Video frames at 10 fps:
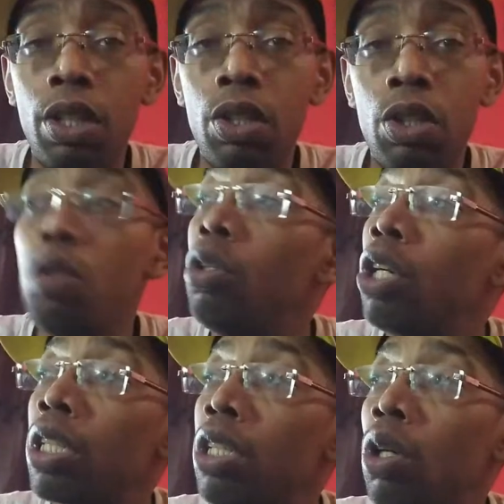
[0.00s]
You
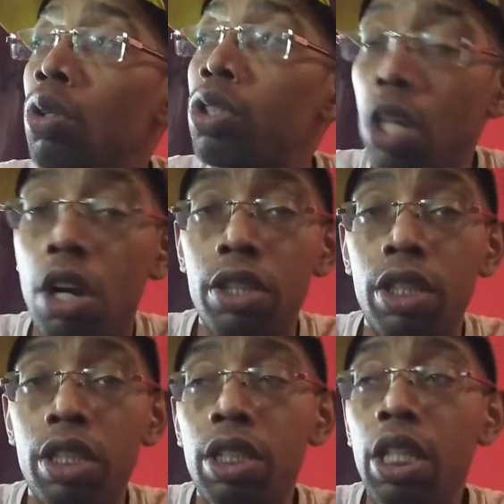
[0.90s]
looked at those
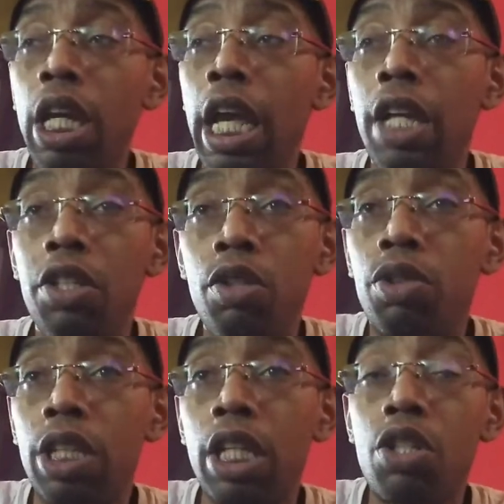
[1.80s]
charges and you
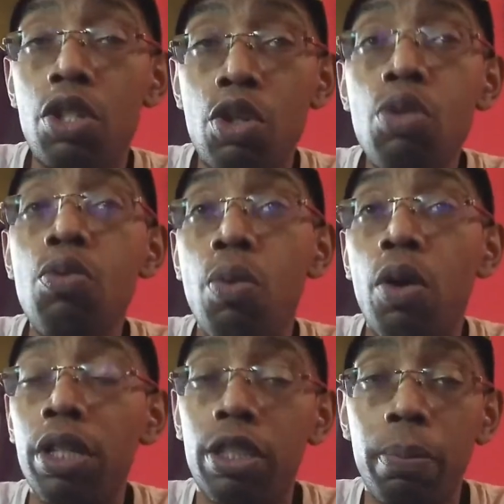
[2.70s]
said you
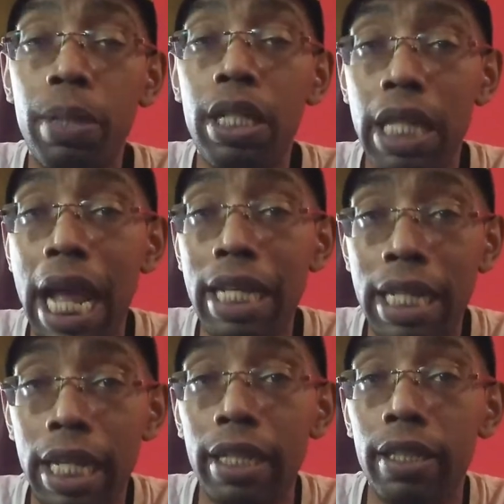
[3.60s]
wanted to be that
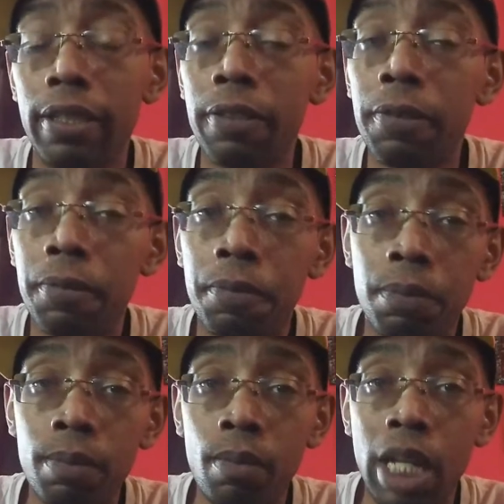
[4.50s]
nigga.
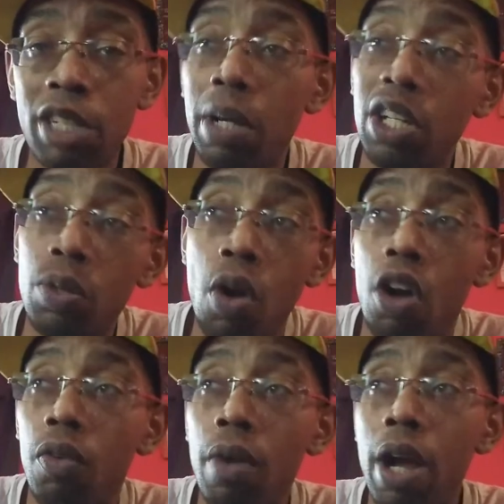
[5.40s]
That's why you
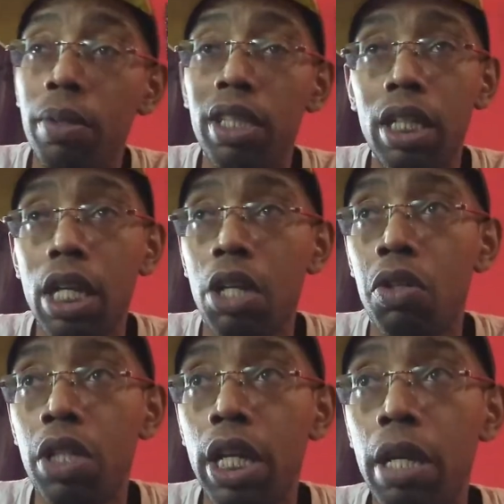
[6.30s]
walk around with the gun
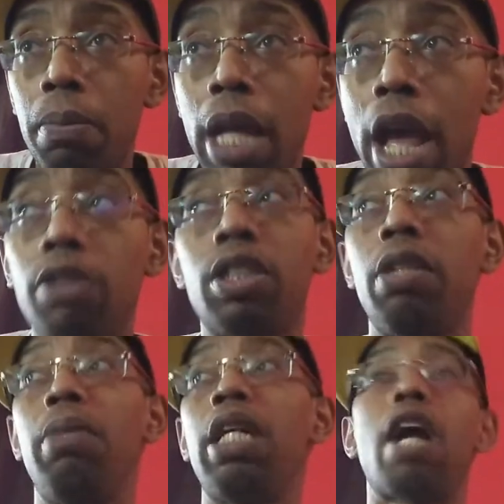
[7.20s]
on your hip now. See,
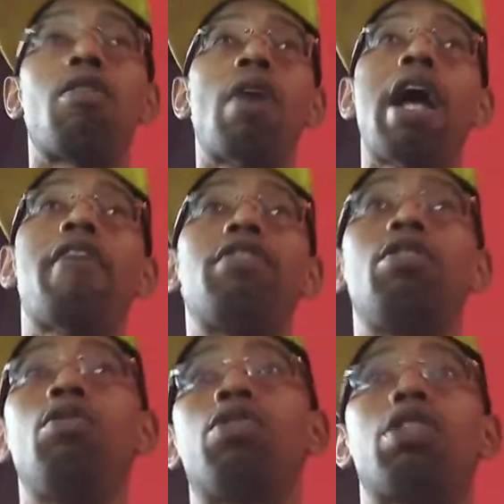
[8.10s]
me, I don't have to
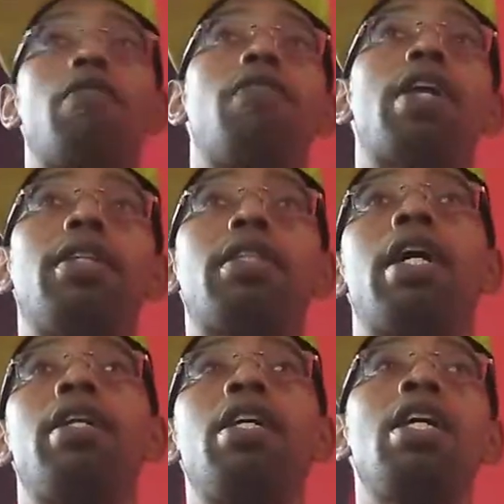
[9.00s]
do stuff like
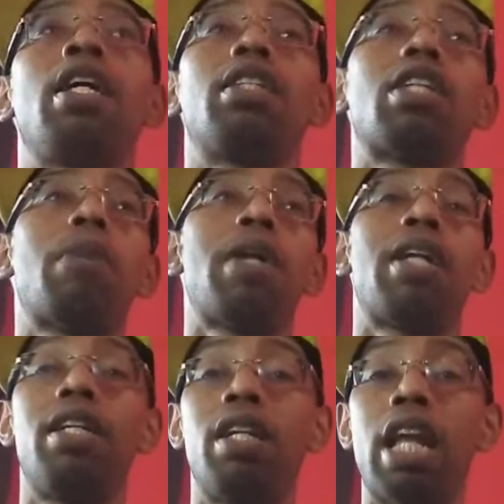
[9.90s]
that because I'm not
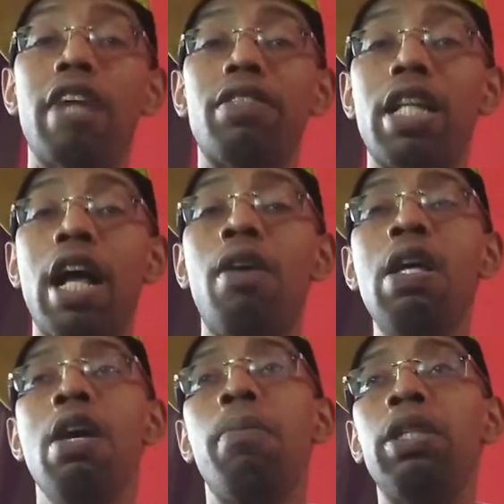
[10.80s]
in the lifestyle.
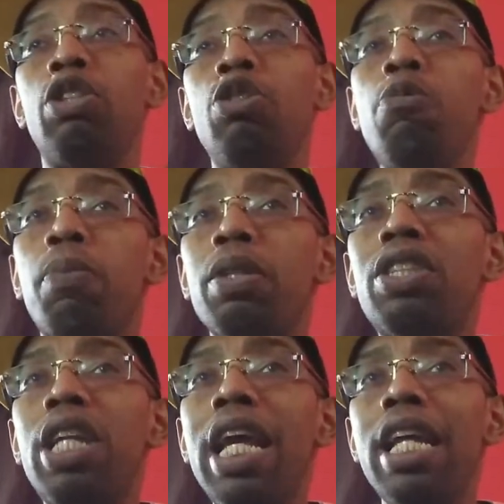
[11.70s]
But you
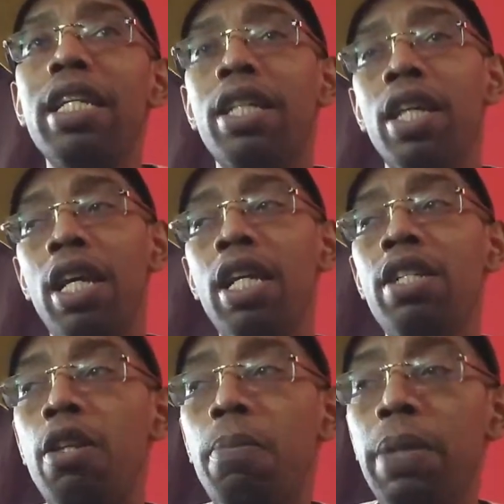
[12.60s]
pretend
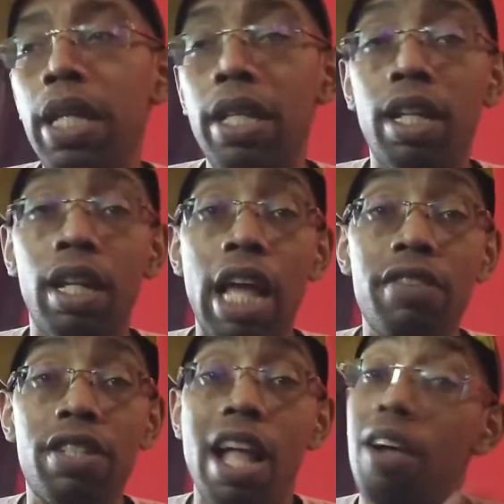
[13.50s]
to be in the
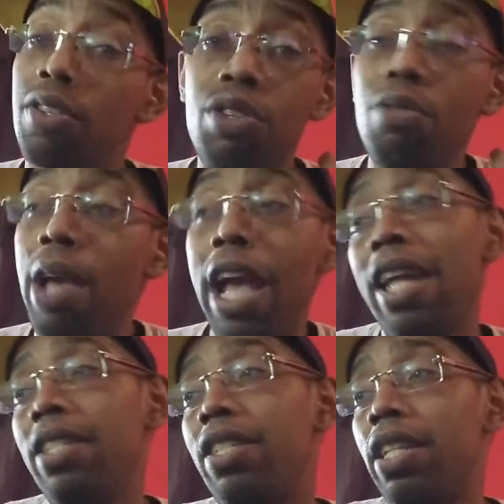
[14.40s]
lifestyle. You
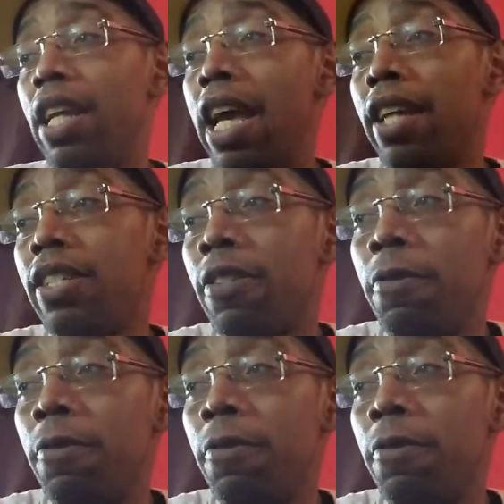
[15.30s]
and ZX,